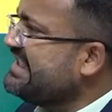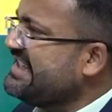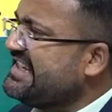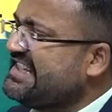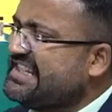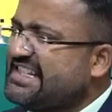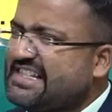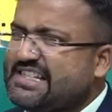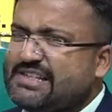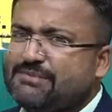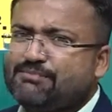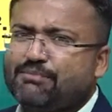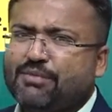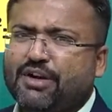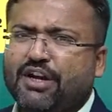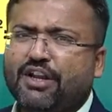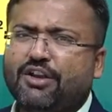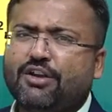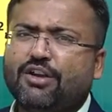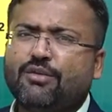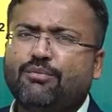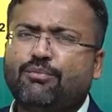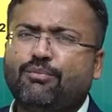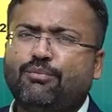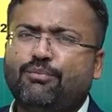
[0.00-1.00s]
This
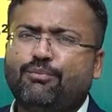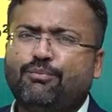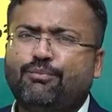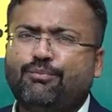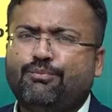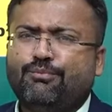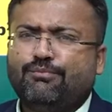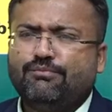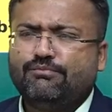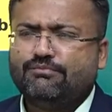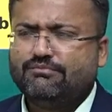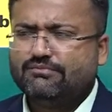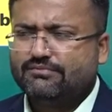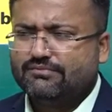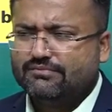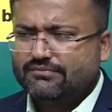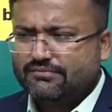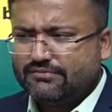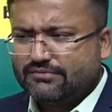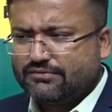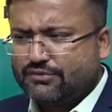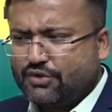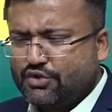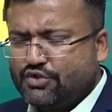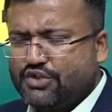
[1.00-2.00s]
particular
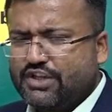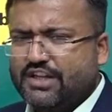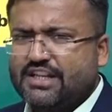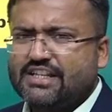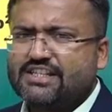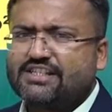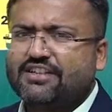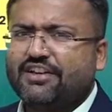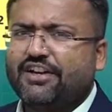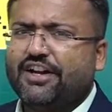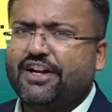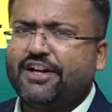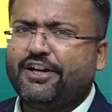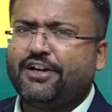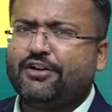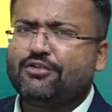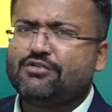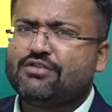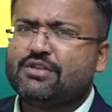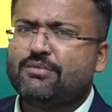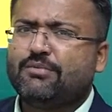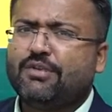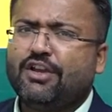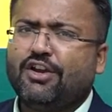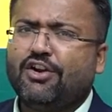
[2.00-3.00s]
question is related to
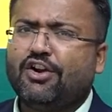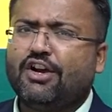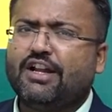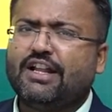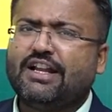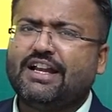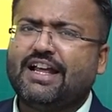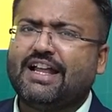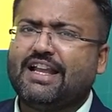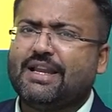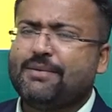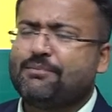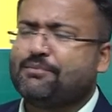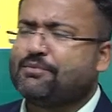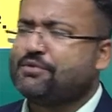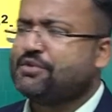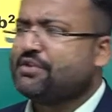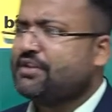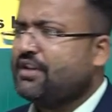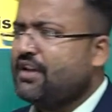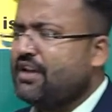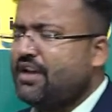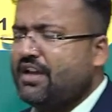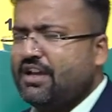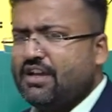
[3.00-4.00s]
something called an ellipse.
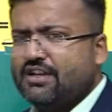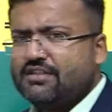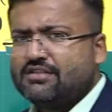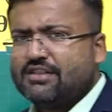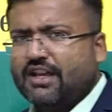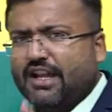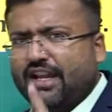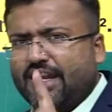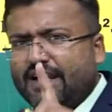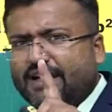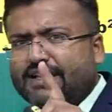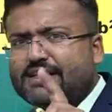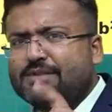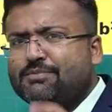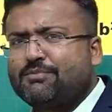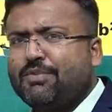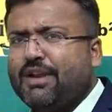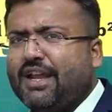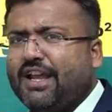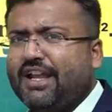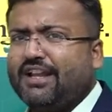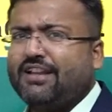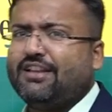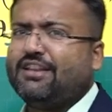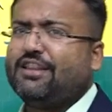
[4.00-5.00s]
So I'll
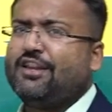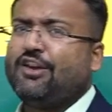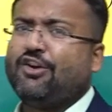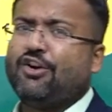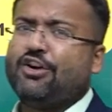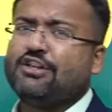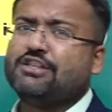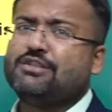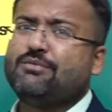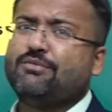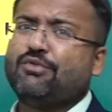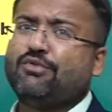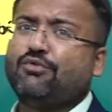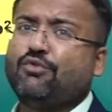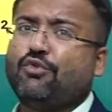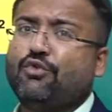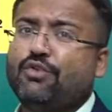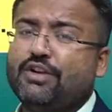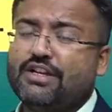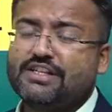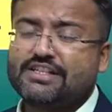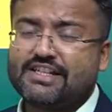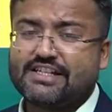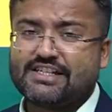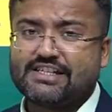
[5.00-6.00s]
explain the concept of
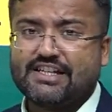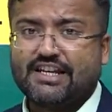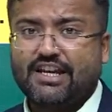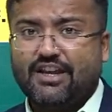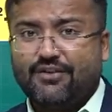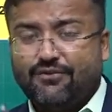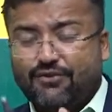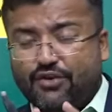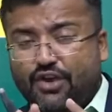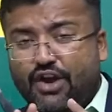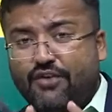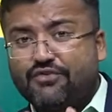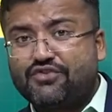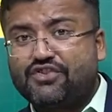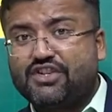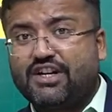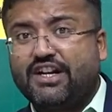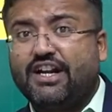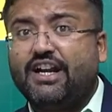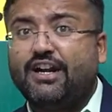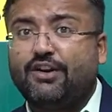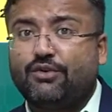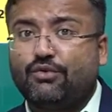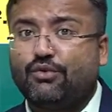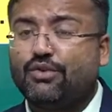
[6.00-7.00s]
conic section. If you have
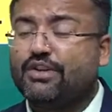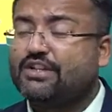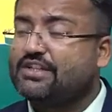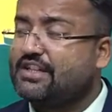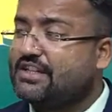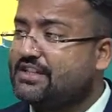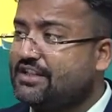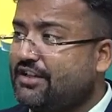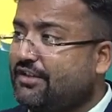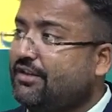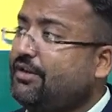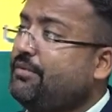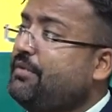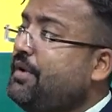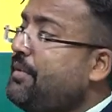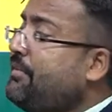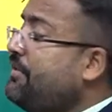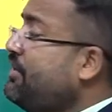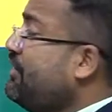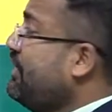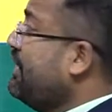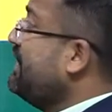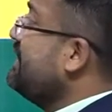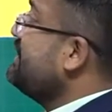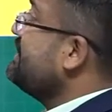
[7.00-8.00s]
studied conic section, you'll be
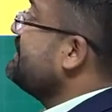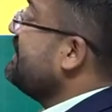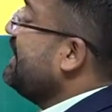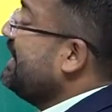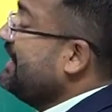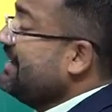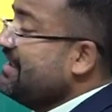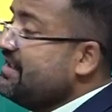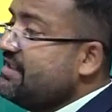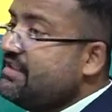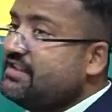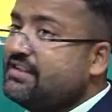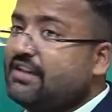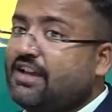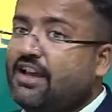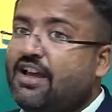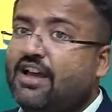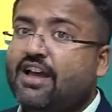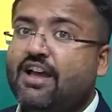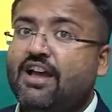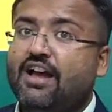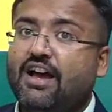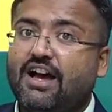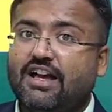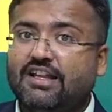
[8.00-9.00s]
able to understand this.
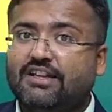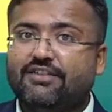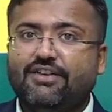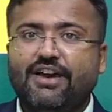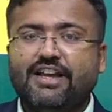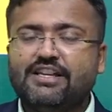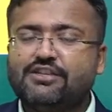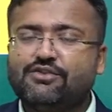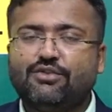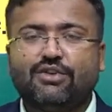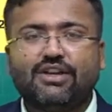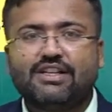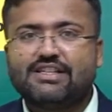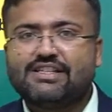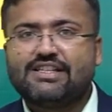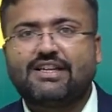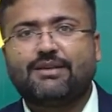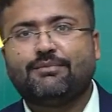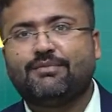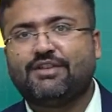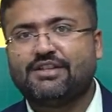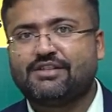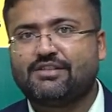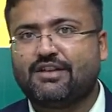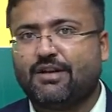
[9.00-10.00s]
Otherwise, you can
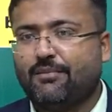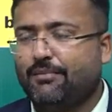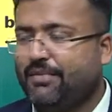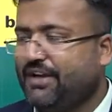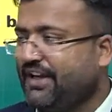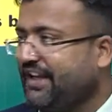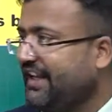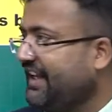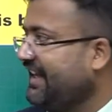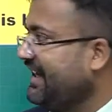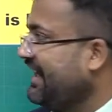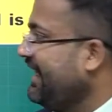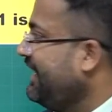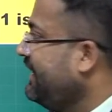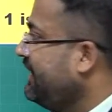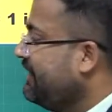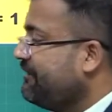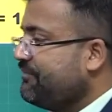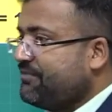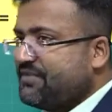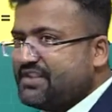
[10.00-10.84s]
skip this completely, right?